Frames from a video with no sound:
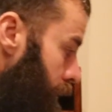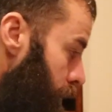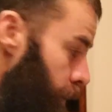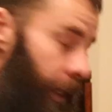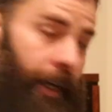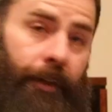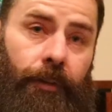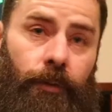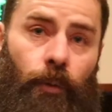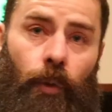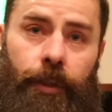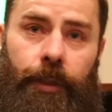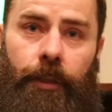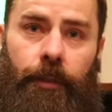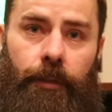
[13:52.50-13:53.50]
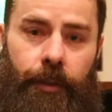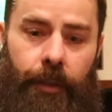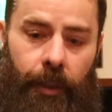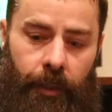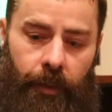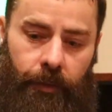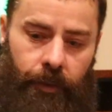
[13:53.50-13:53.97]
So that is one gear
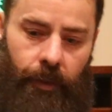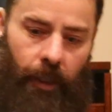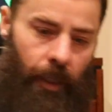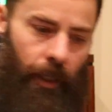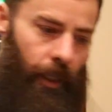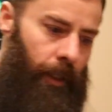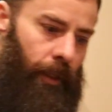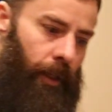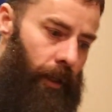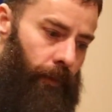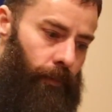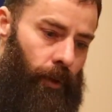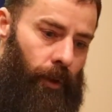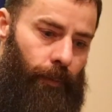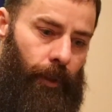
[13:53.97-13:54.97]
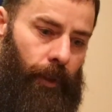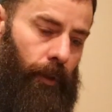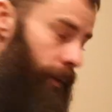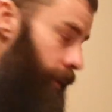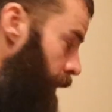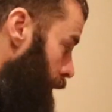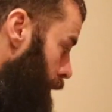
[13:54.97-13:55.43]
change I'm going to be
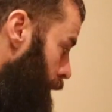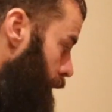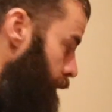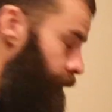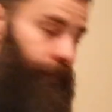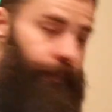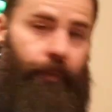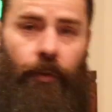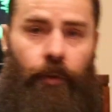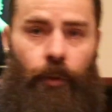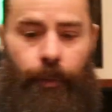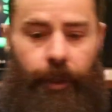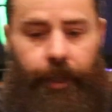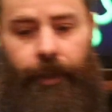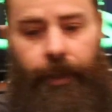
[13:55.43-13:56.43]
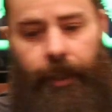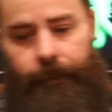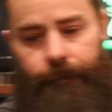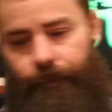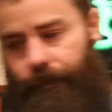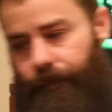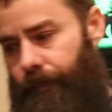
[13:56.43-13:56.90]
looking to make.
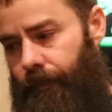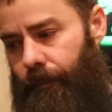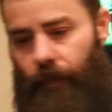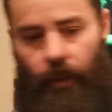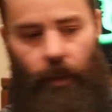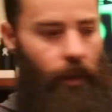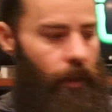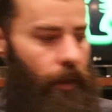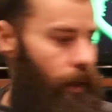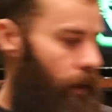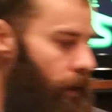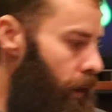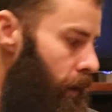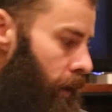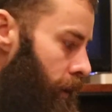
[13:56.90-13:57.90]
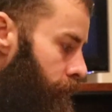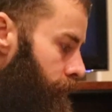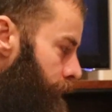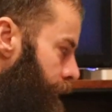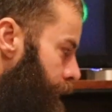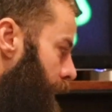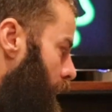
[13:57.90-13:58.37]

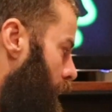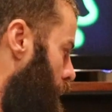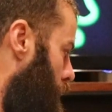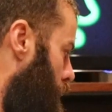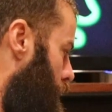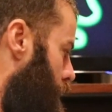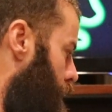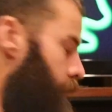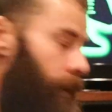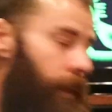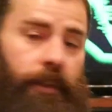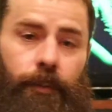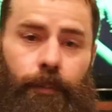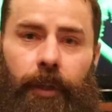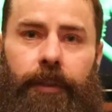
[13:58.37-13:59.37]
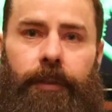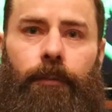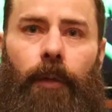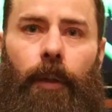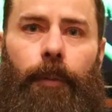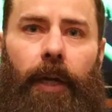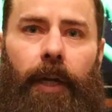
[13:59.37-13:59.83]
So that's
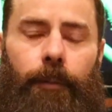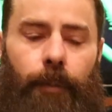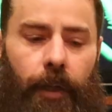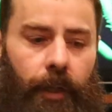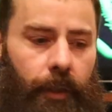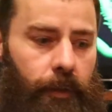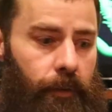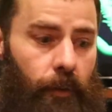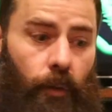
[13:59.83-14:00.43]
basically my backpack.